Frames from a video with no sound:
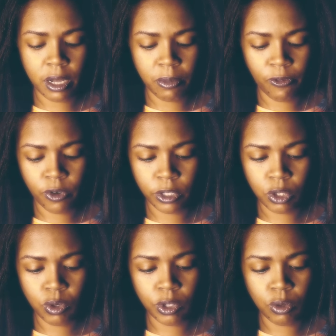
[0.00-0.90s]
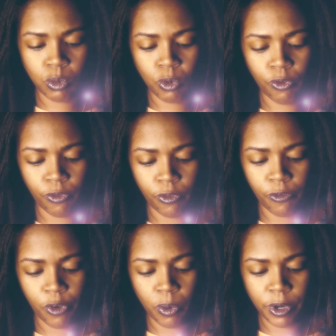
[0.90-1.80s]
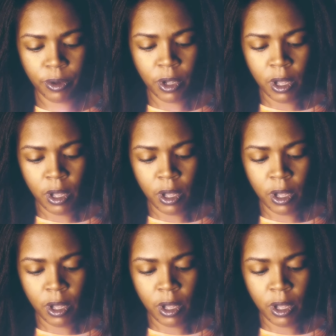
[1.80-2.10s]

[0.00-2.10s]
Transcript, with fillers: up before the two of you move forward